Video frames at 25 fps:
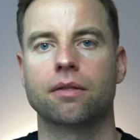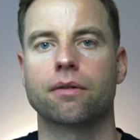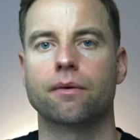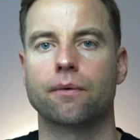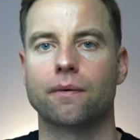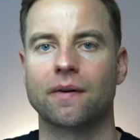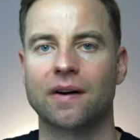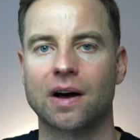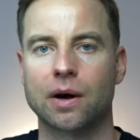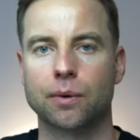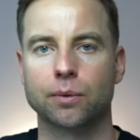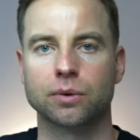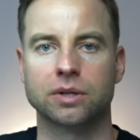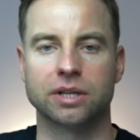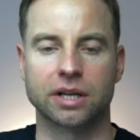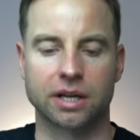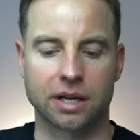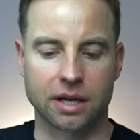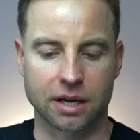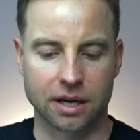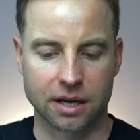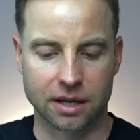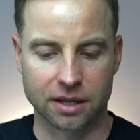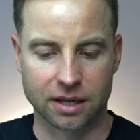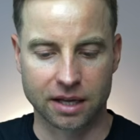throughout
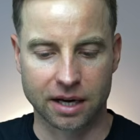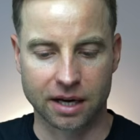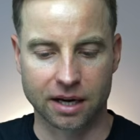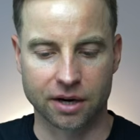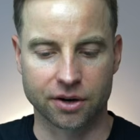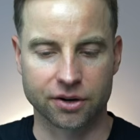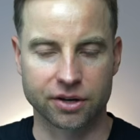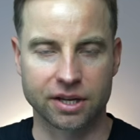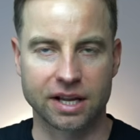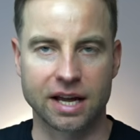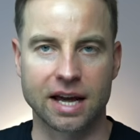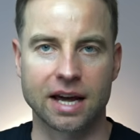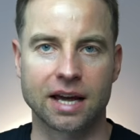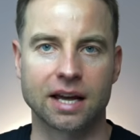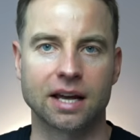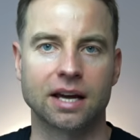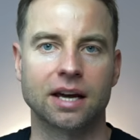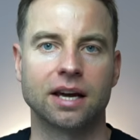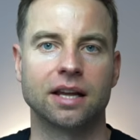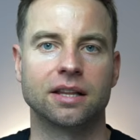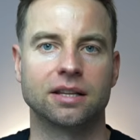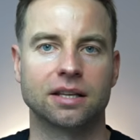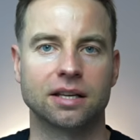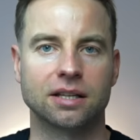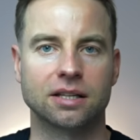the entire day and